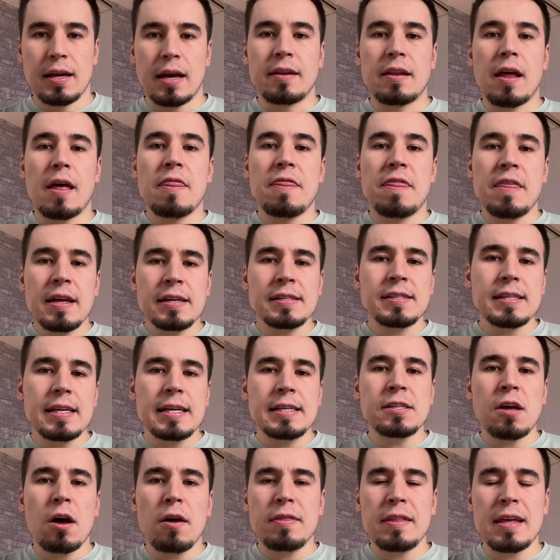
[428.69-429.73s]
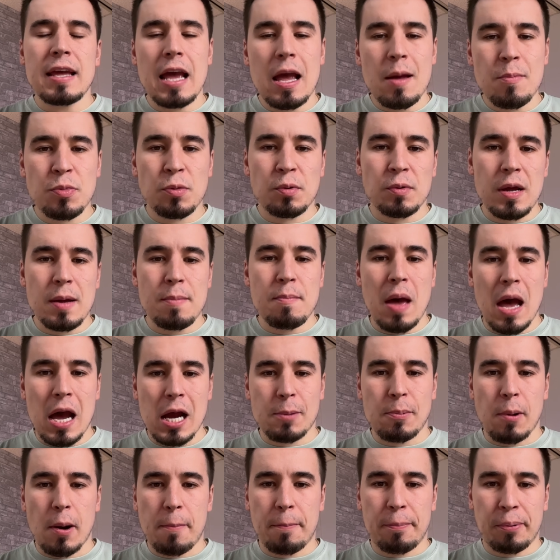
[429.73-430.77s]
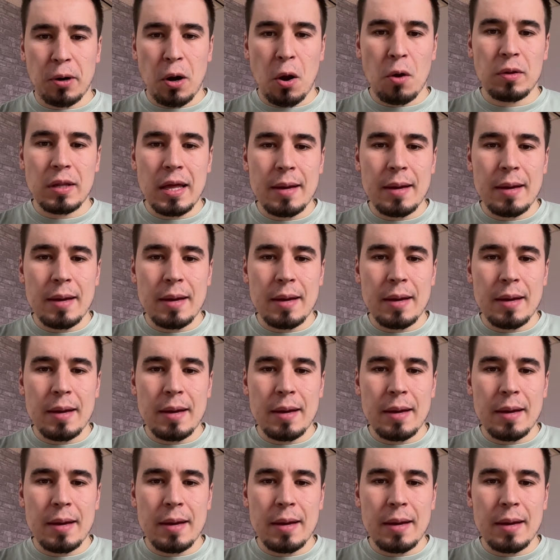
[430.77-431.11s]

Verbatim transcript: And then this is on the M three MacBook Pro.